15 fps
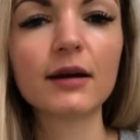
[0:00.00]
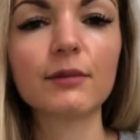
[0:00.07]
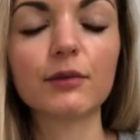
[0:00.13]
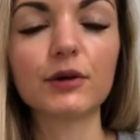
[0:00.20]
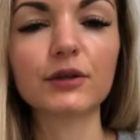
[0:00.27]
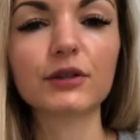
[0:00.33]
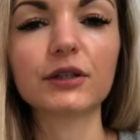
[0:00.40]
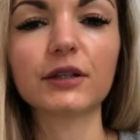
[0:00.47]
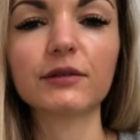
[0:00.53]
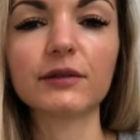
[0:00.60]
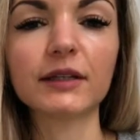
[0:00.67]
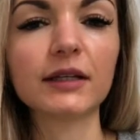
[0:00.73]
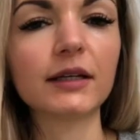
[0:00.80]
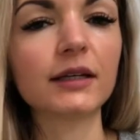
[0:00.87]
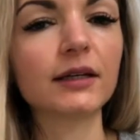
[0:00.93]
birth chart
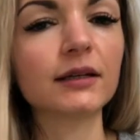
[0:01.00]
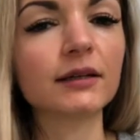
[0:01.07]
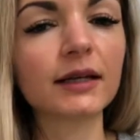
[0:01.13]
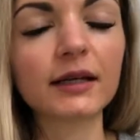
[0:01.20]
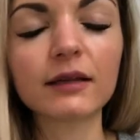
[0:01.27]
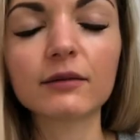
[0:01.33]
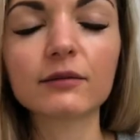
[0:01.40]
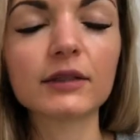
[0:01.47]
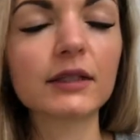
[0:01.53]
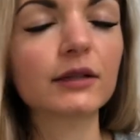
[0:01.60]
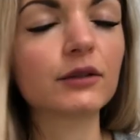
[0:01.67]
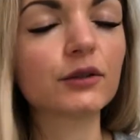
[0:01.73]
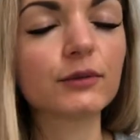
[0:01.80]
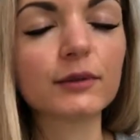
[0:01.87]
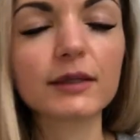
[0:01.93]
reading, natal
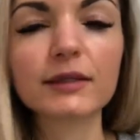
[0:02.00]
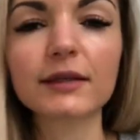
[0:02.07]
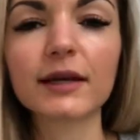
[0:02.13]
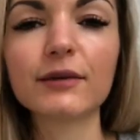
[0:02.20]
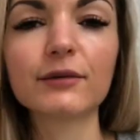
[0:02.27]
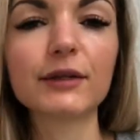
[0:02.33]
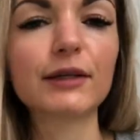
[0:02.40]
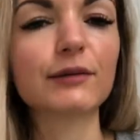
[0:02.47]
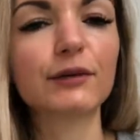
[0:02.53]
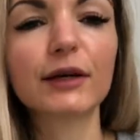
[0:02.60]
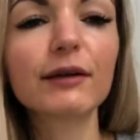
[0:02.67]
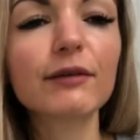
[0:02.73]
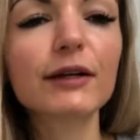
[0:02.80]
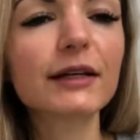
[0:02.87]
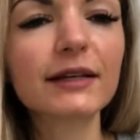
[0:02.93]
reading, human design reading,
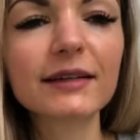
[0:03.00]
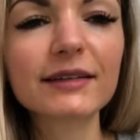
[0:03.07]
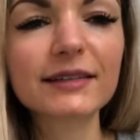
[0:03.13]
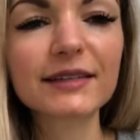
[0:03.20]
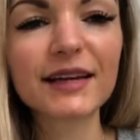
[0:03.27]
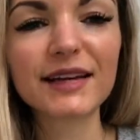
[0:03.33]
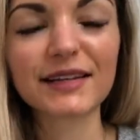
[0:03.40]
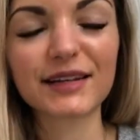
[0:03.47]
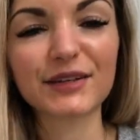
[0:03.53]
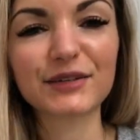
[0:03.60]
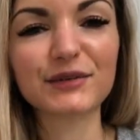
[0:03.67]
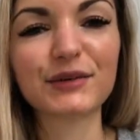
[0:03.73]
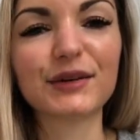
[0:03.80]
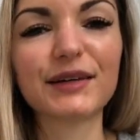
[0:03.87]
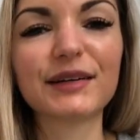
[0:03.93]
whatever it is that
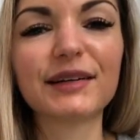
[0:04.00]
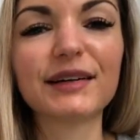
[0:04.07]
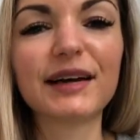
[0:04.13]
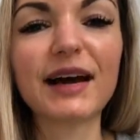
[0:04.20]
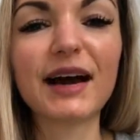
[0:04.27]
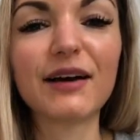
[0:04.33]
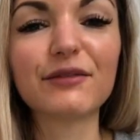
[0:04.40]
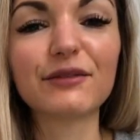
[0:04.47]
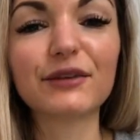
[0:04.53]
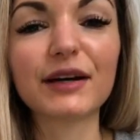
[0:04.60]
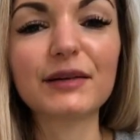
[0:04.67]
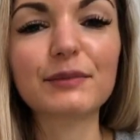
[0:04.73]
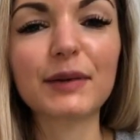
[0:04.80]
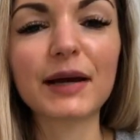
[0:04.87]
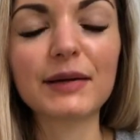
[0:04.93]
you want to have
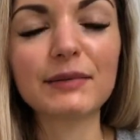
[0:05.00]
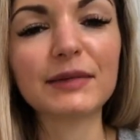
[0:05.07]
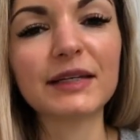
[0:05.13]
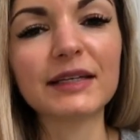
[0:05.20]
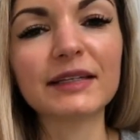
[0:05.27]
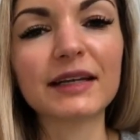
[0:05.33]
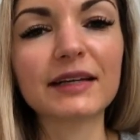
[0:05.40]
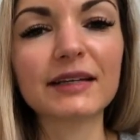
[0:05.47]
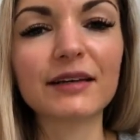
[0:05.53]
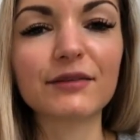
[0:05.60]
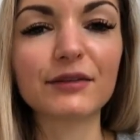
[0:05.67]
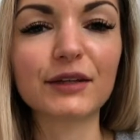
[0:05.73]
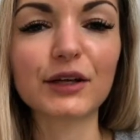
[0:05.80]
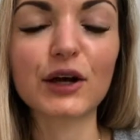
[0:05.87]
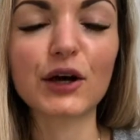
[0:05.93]
read by me, then
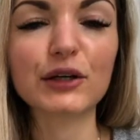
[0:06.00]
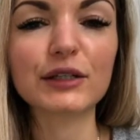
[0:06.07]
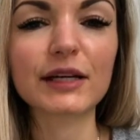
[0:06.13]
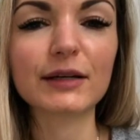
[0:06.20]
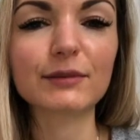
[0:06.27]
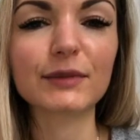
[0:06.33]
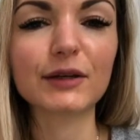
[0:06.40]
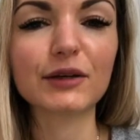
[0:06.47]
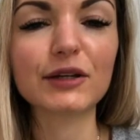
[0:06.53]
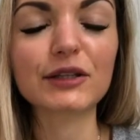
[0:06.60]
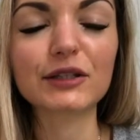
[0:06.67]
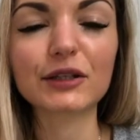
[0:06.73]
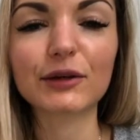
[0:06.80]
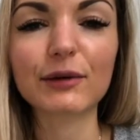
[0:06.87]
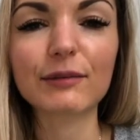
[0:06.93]
definitely contact me on
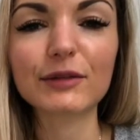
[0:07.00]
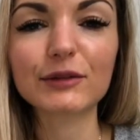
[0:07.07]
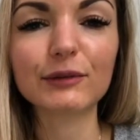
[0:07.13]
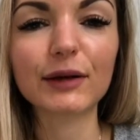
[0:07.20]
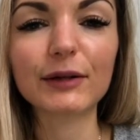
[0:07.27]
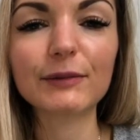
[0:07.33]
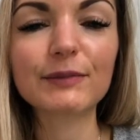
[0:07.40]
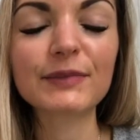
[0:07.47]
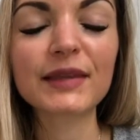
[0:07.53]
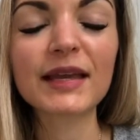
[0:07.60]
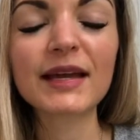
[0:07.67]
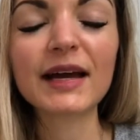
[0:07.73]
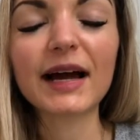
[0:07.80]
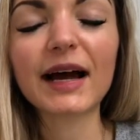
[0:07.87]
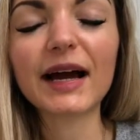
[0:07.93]
Instagram as well.
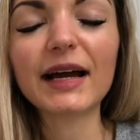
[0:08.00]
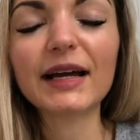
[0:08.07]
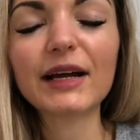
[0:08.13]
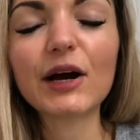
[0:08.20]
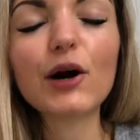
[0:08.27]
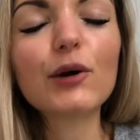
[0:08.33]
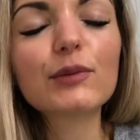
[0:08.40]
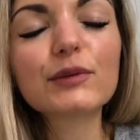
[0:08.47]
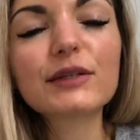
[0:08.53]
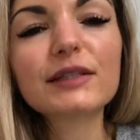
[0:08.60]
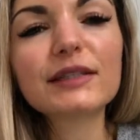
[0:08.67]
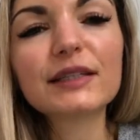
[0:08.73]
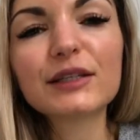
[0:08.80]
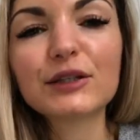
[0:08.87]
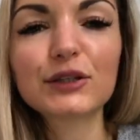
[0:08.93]
I hope to
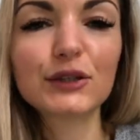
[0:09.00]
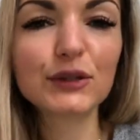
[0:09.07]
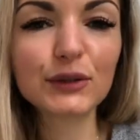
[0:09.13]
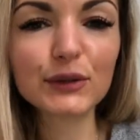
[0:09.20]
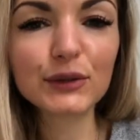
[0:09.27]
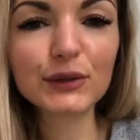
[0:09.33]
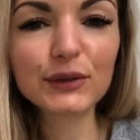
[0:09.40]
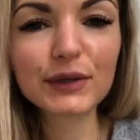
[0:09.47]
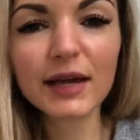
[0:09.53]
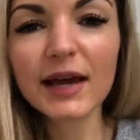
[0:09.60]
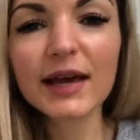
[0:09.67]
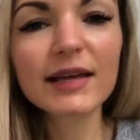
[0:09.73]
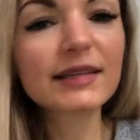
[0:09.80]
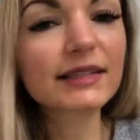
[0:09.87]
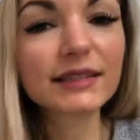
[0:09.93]
see you soon.
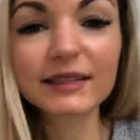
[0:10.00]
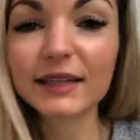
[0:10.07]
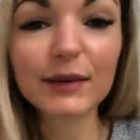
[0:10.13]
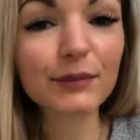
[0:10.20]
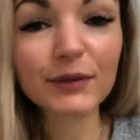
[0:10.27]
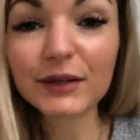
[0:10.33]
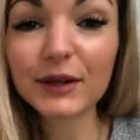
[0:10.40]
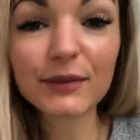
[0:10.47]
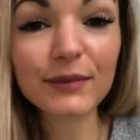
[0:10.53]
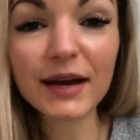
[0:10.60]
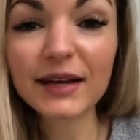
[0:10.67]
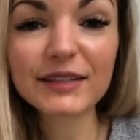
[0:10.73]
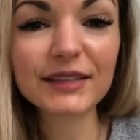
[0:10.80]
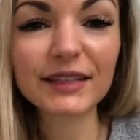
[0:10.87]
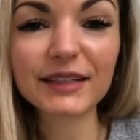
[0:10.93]
Step in your
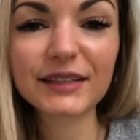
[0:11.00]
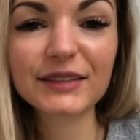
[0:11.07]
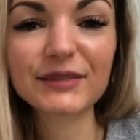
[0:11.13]
magic.